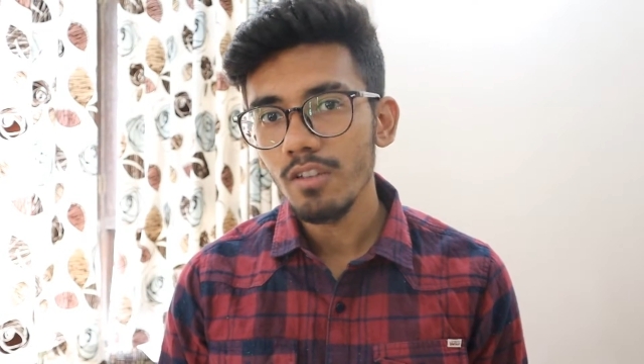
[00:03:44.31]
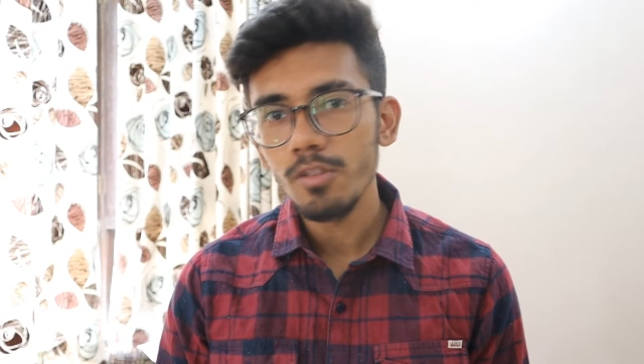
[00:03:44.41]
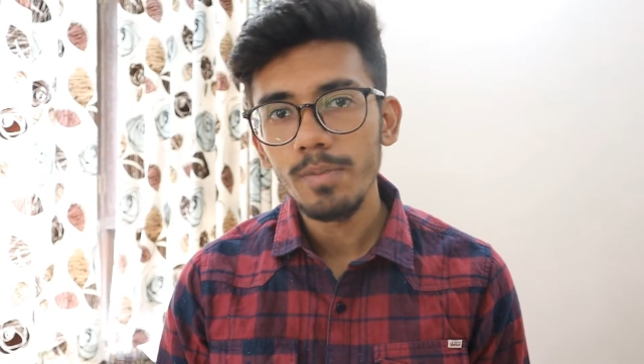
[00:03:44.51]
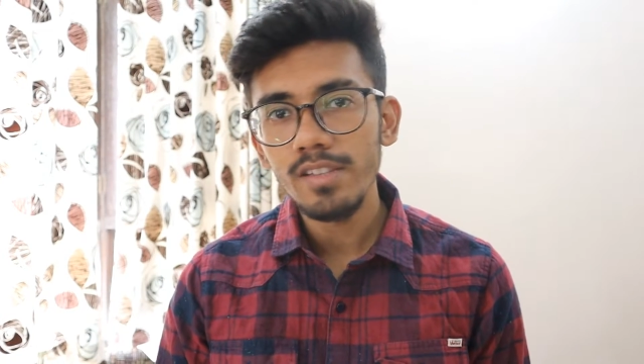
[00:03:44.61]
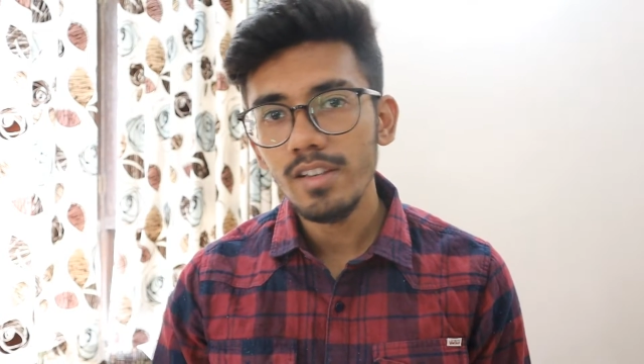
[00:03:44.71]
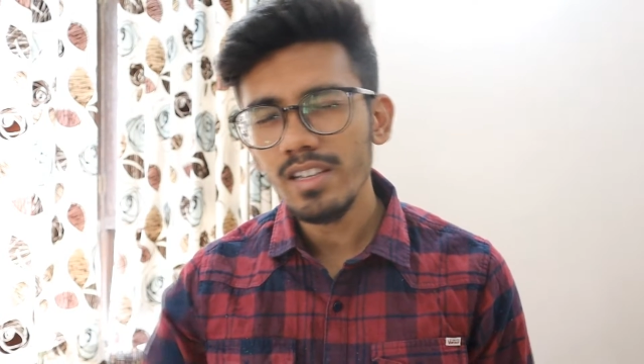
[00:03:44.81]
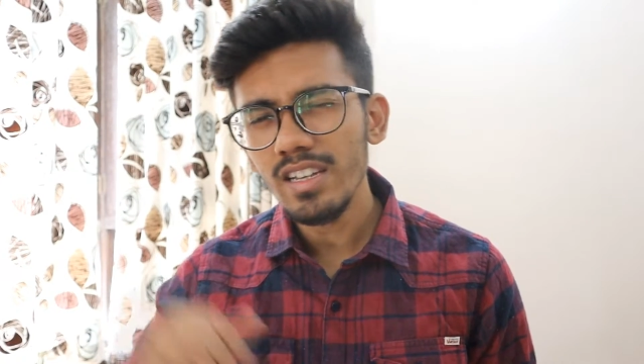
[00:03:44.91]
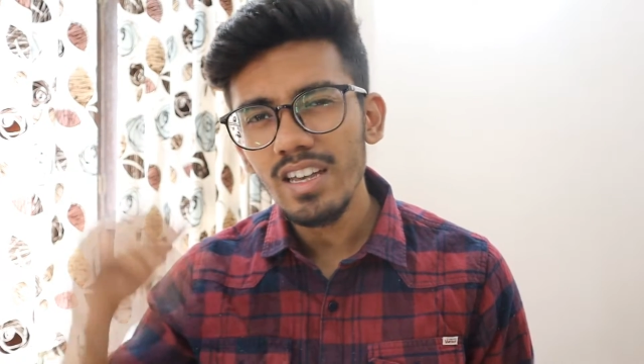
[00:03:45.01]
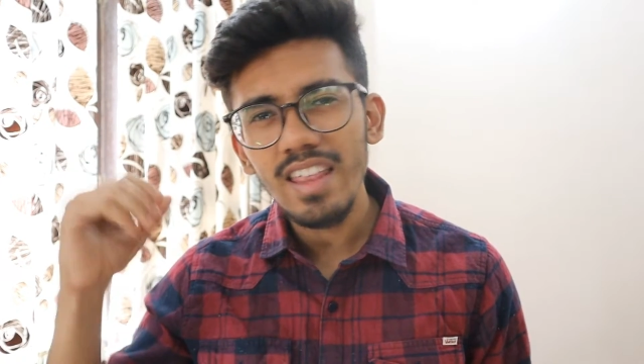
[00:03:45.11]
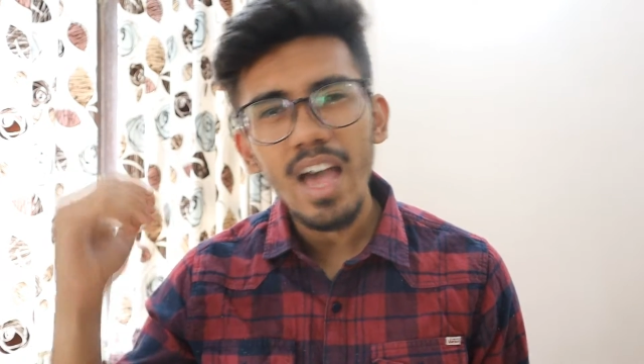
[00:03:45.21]
I was
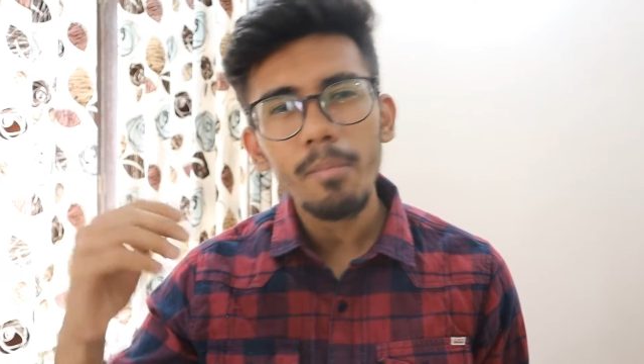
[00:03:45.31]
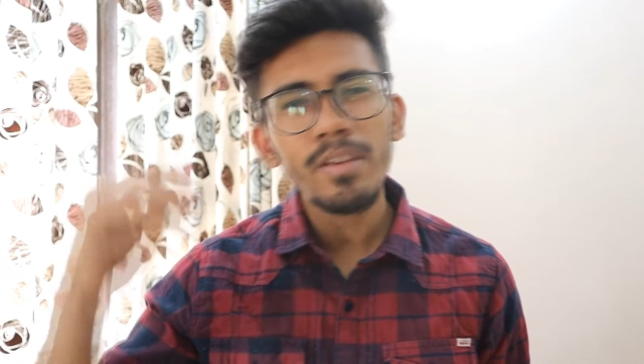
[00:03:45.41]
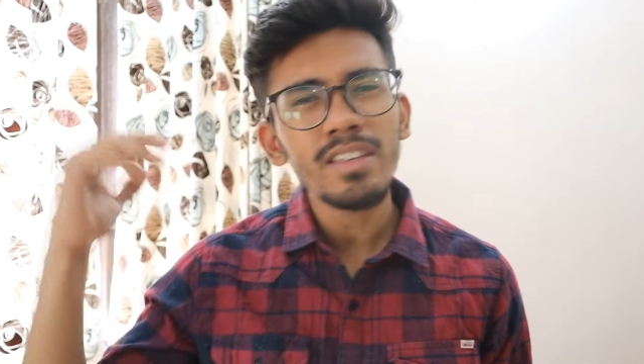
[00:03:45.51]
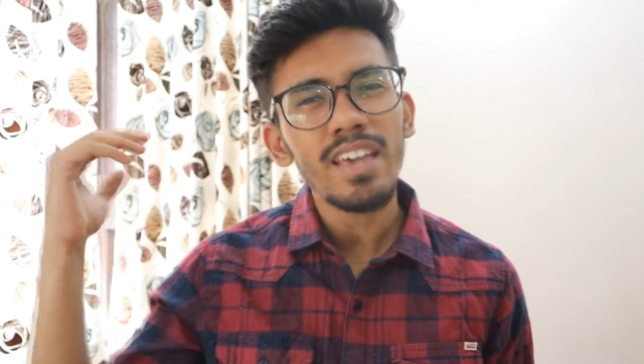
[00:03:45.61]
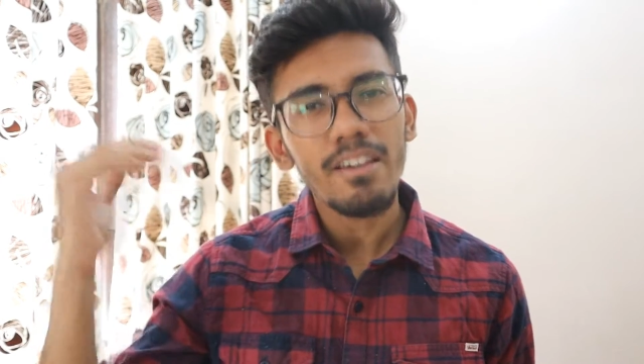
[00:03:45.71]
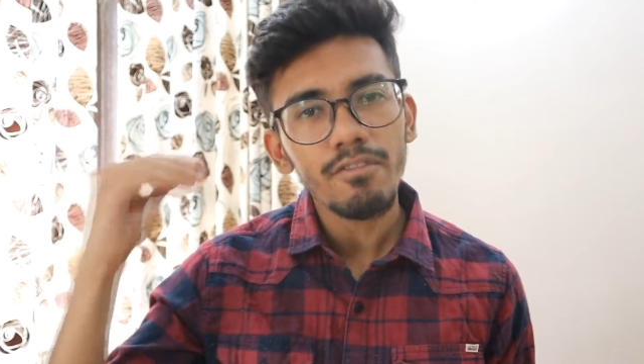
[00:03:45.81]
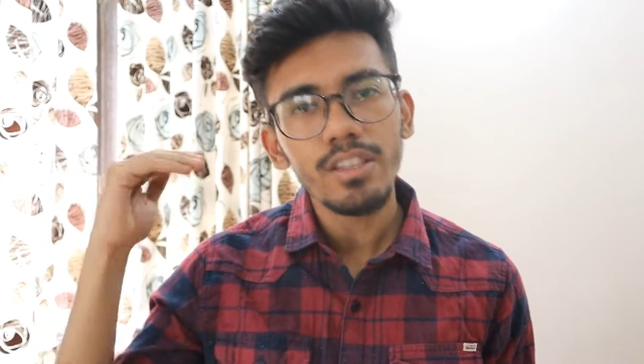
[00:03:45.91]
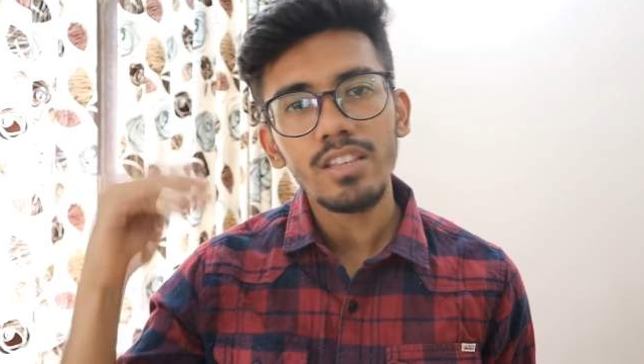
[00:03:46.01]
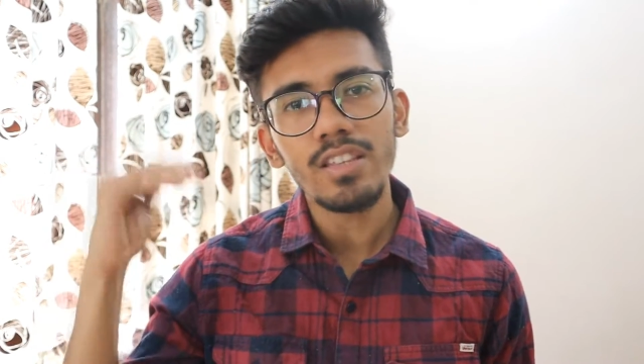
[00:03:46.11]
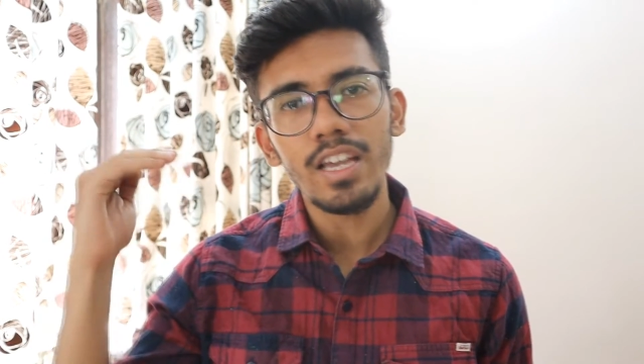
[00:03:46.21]
basically cramming
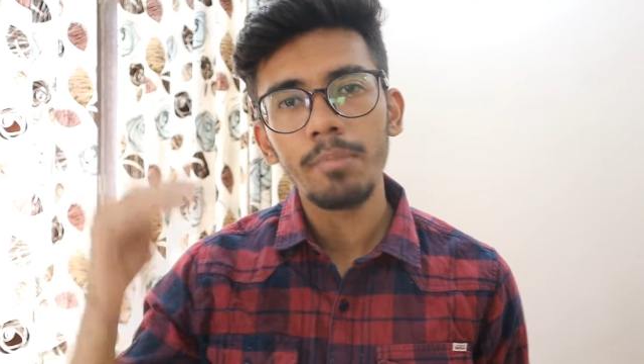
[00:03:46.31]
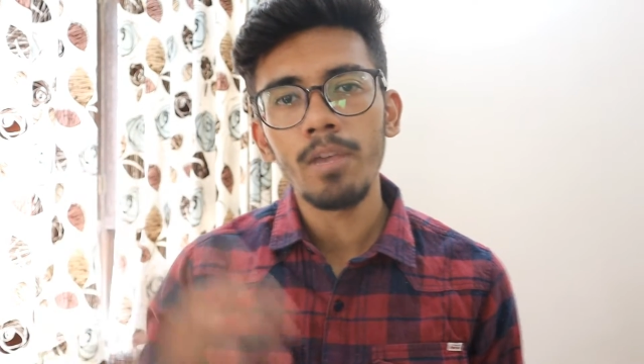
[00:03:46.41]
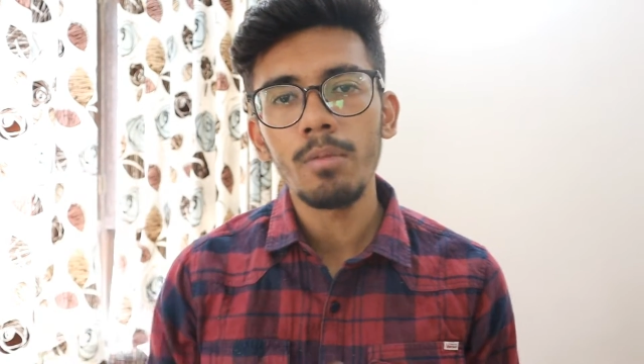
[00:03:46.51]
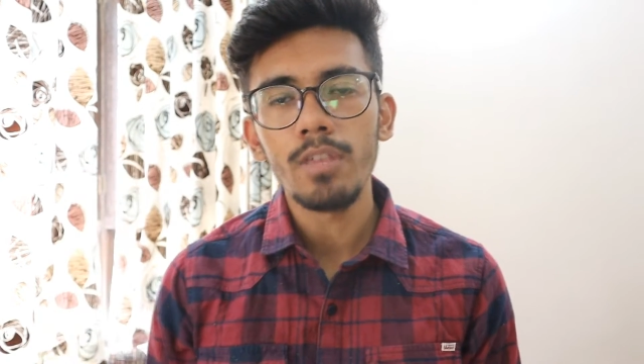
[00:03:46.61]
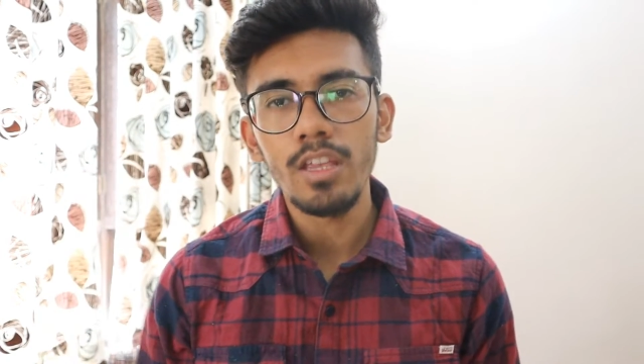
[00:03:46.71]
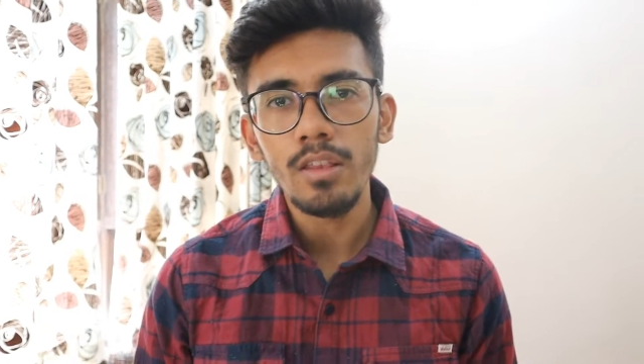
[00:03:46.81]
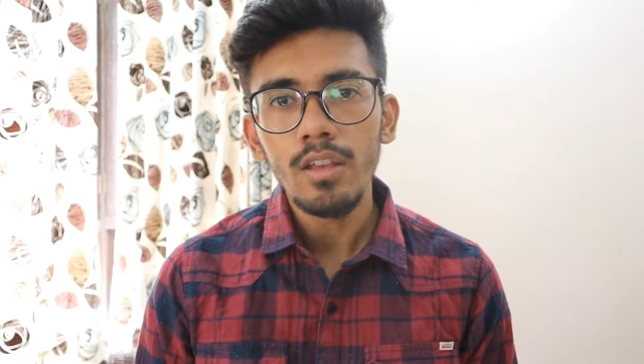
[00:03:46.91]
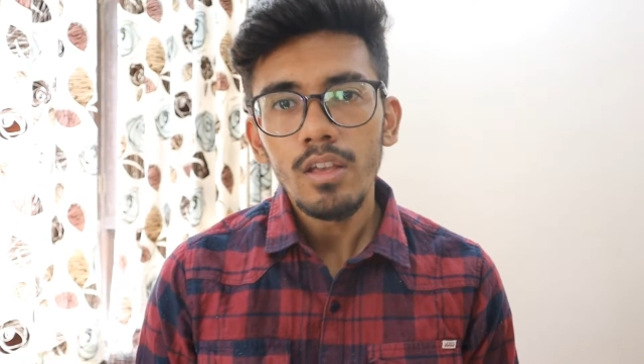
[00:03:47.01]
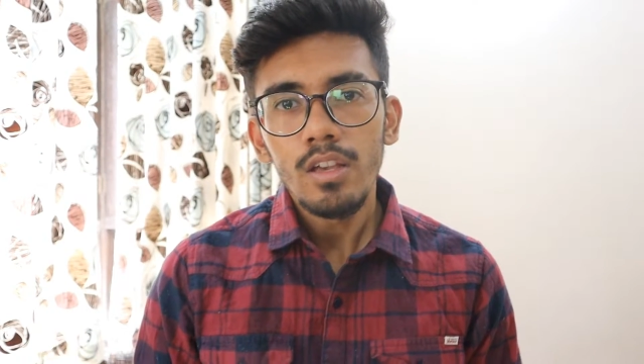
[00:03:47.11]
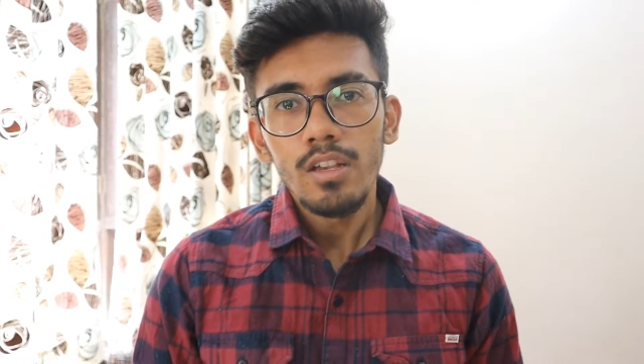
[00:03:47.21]
everything in my brain.